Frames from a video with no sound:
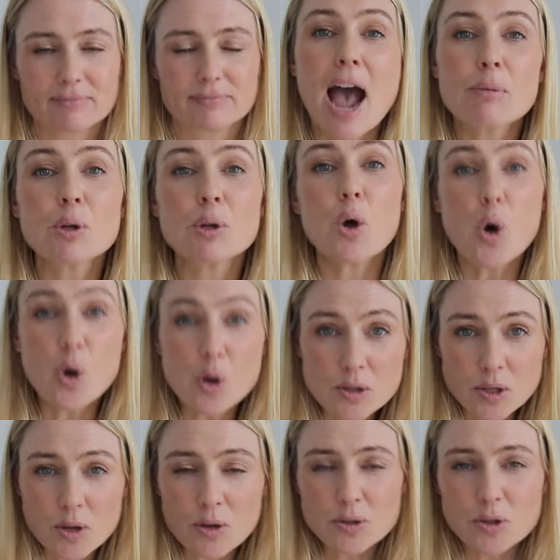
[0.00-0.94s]
I will
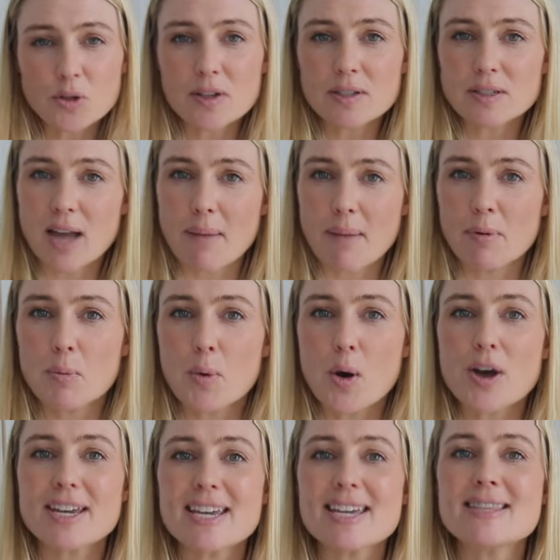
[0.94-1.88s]
also do this type of
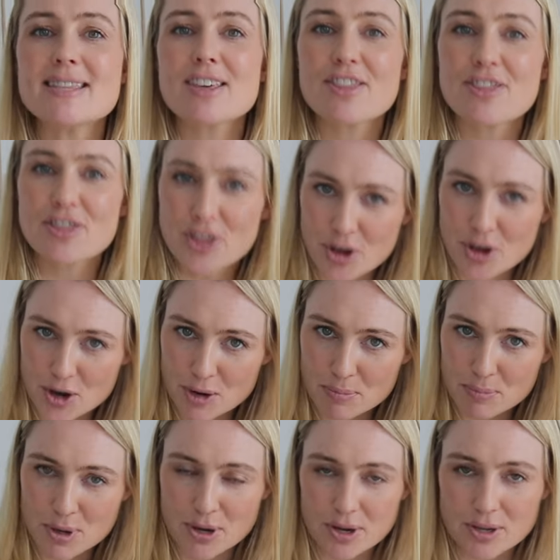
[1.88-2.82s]
work in the
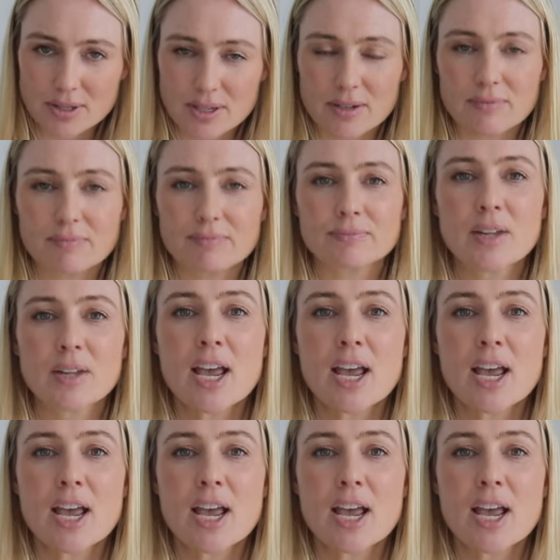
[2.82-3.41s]
third person,